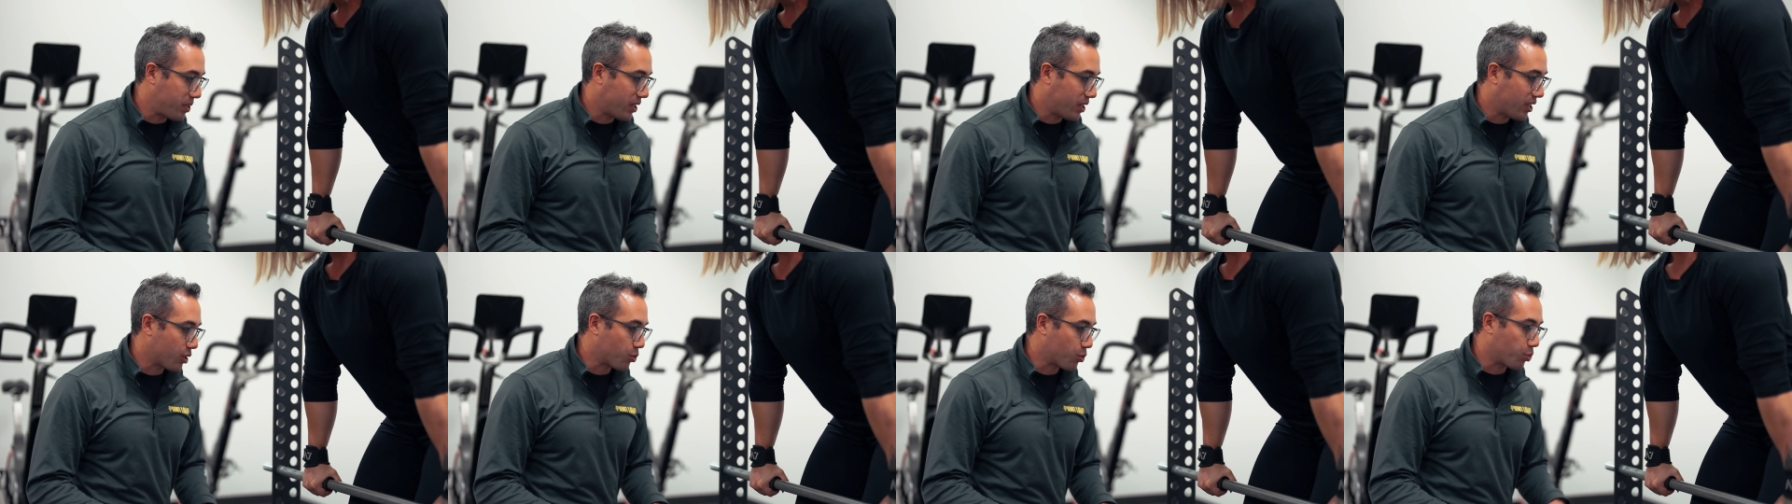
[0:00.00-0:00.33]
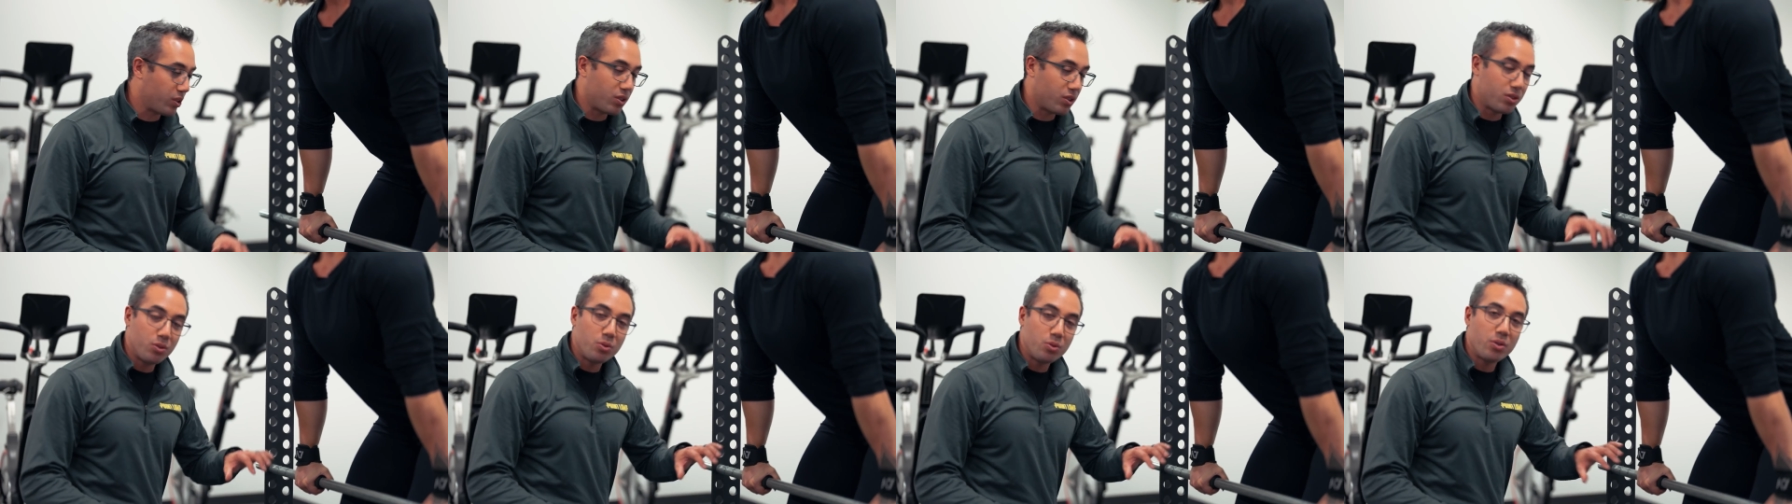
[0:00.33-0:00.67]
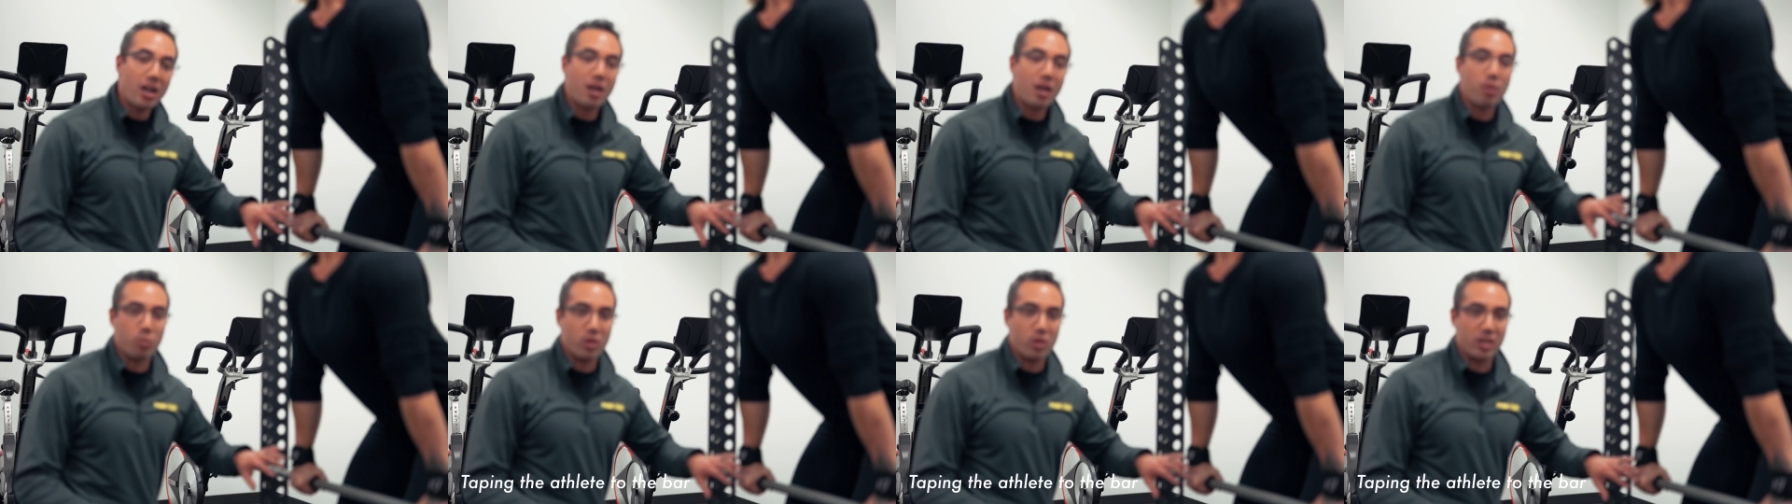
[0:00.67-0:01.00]
because we do
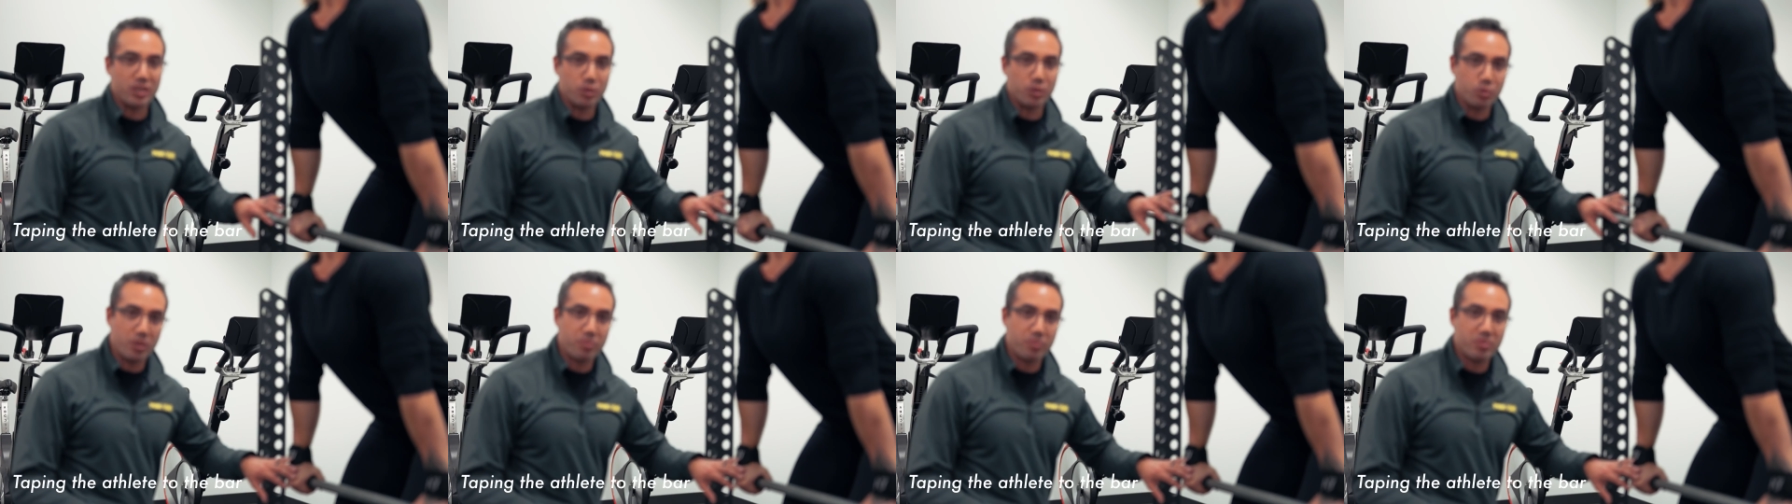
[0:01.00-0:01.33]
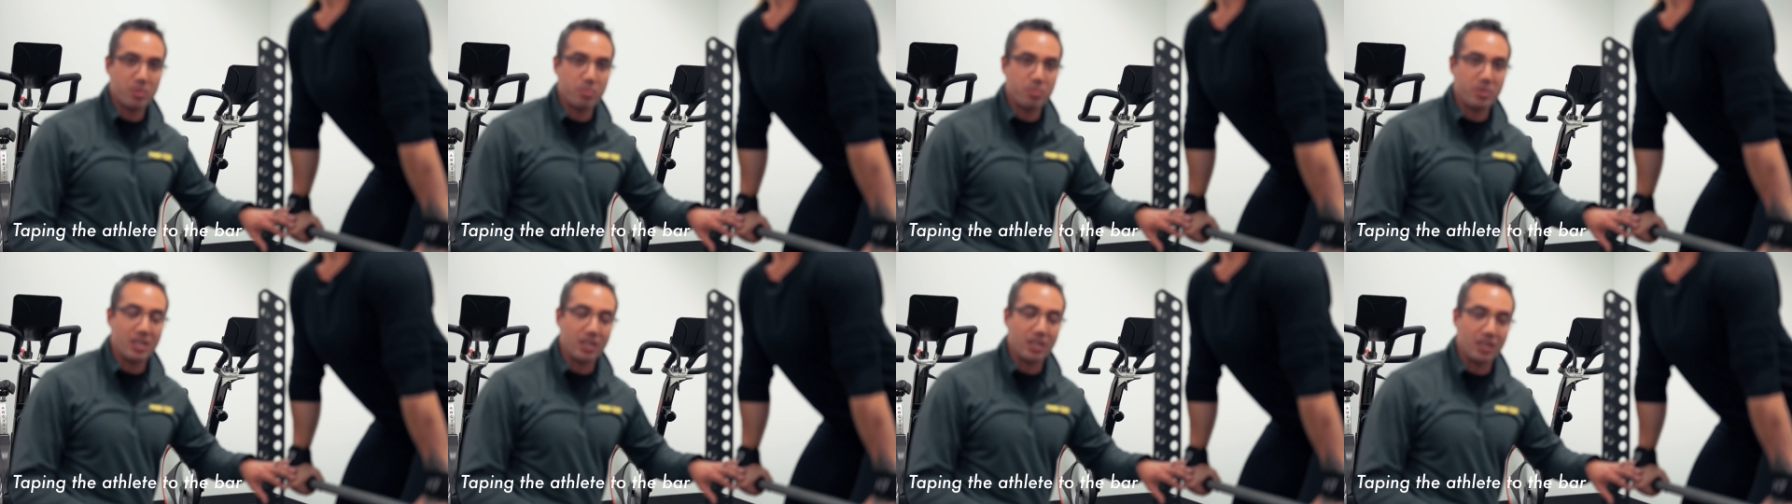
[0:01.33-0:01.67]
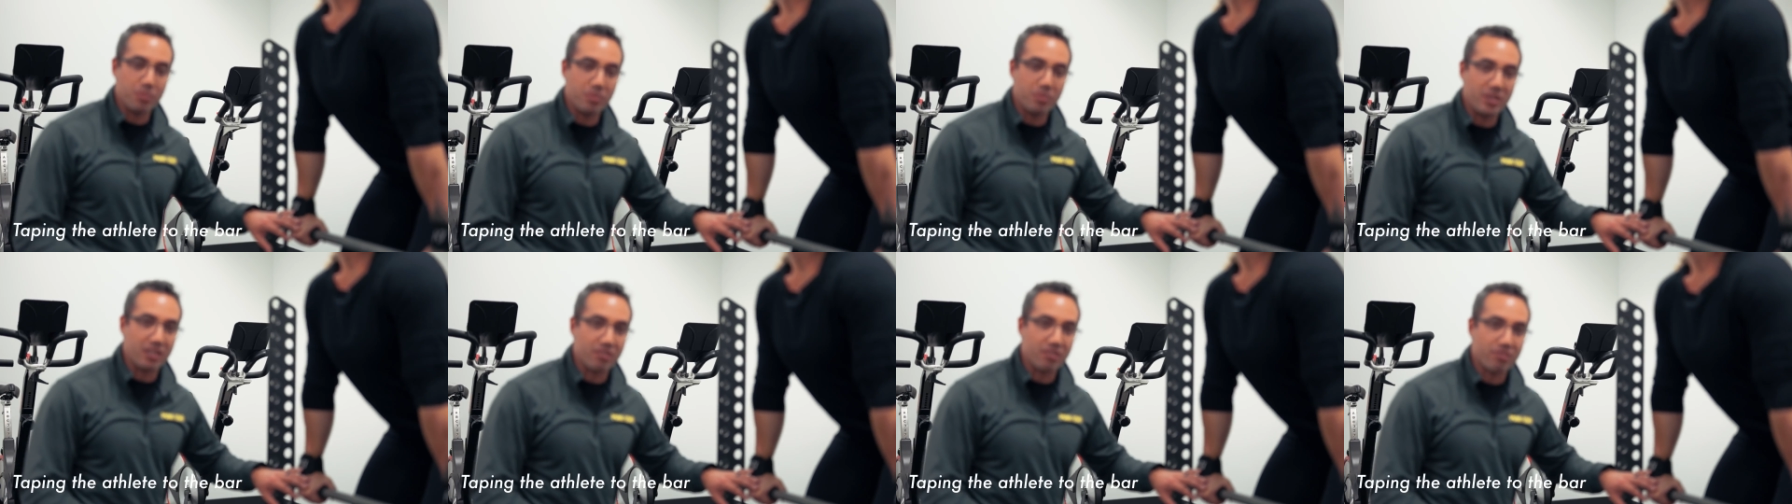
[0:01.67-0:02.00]
not want grip to be a
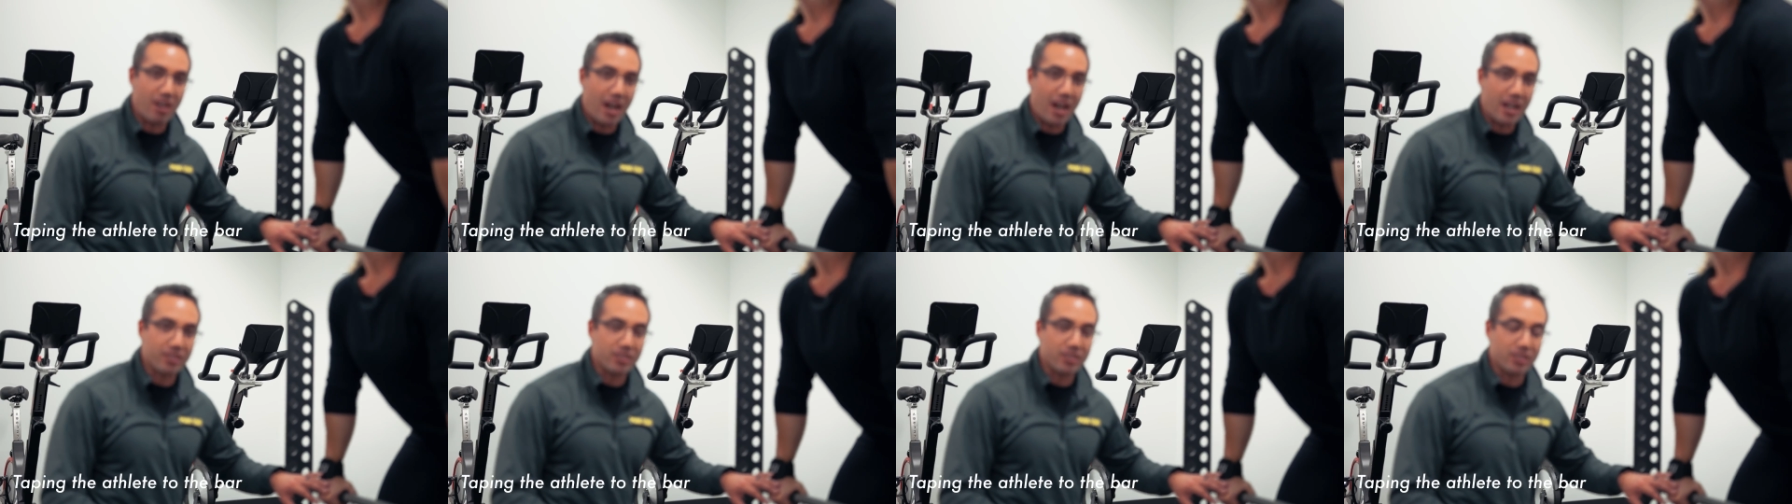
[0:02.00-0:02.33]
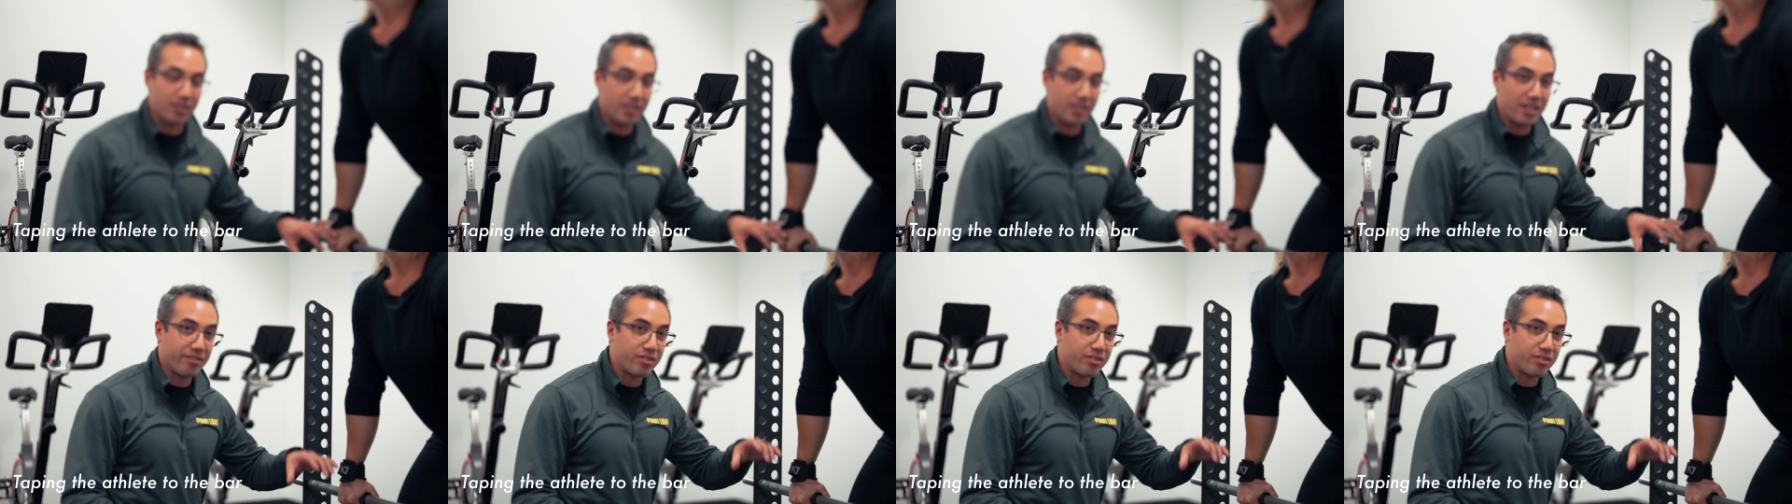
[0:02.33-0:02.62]
limiting factor.